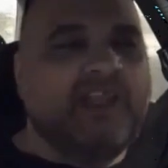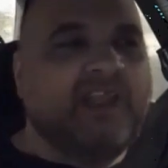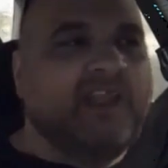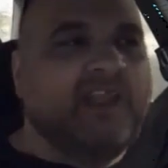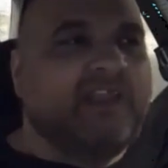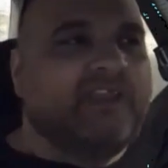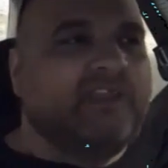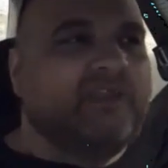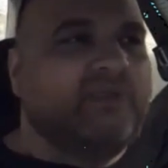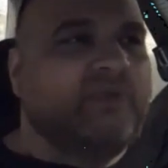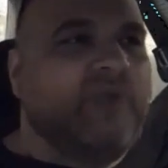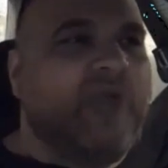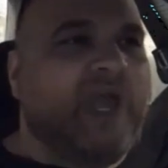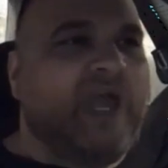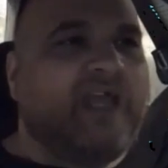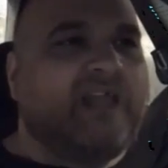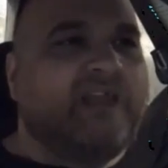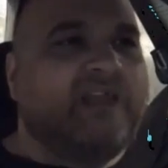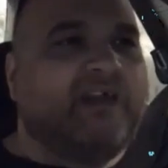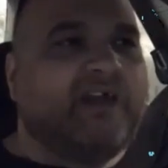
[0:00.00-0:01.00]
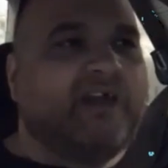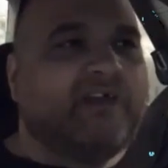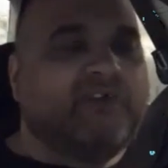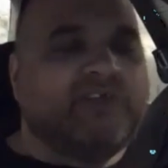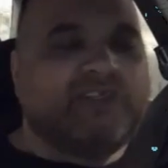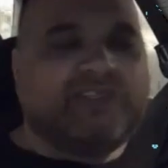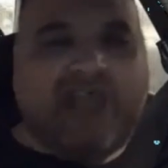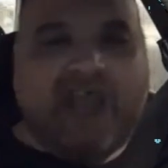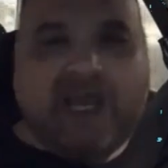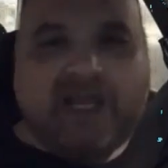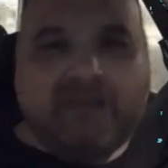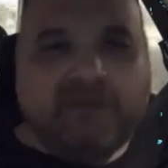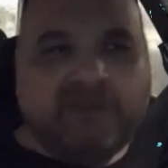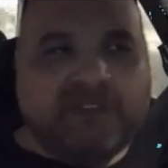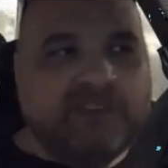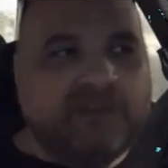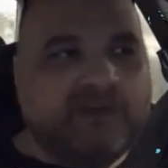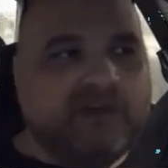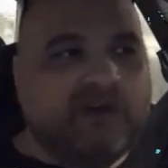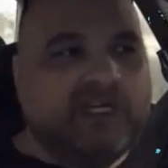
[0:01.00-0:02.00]
You had uh, Chris Adams and
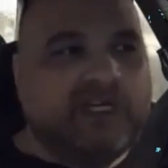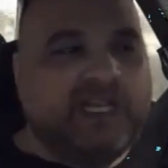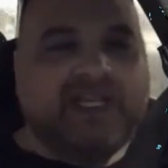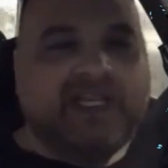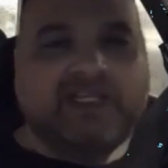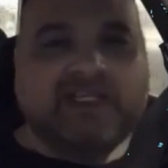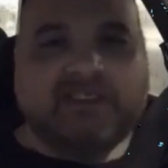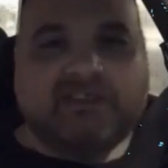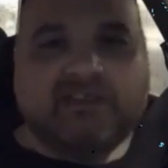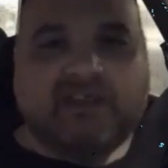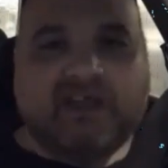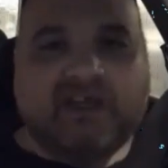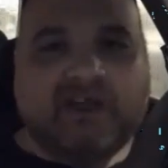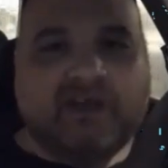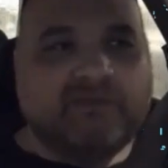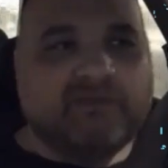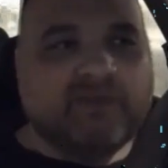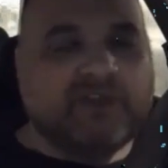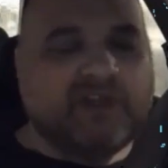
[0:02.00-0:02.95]
Hernandez, uh, uh,